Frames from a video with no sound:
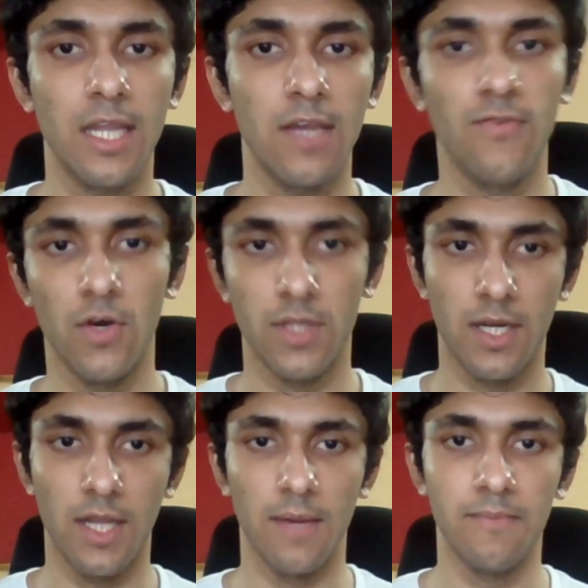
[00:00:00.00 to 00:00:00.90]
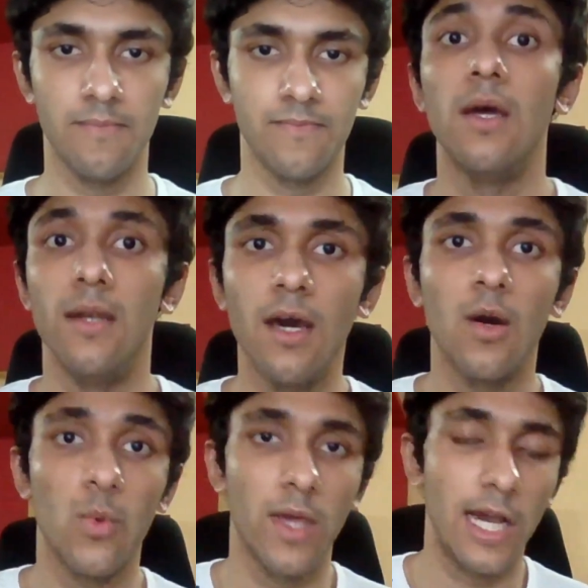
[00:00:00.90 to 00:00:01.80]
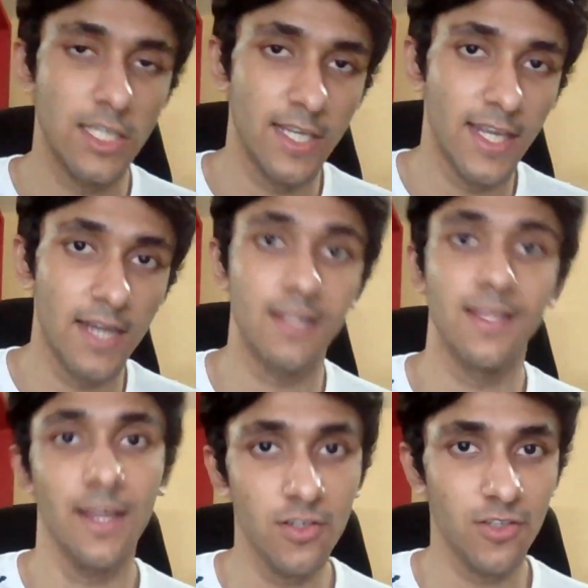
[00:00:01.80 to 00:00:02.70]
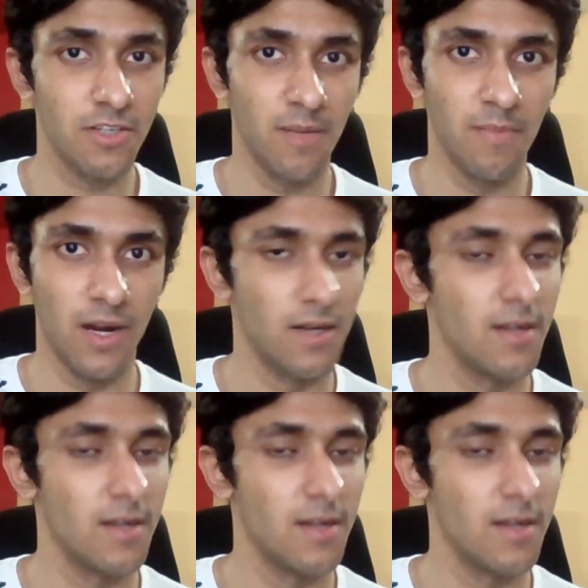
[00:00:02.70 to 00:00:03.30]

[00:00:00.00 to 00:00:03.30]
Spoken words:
for the day. Now we actually get to the interesting part,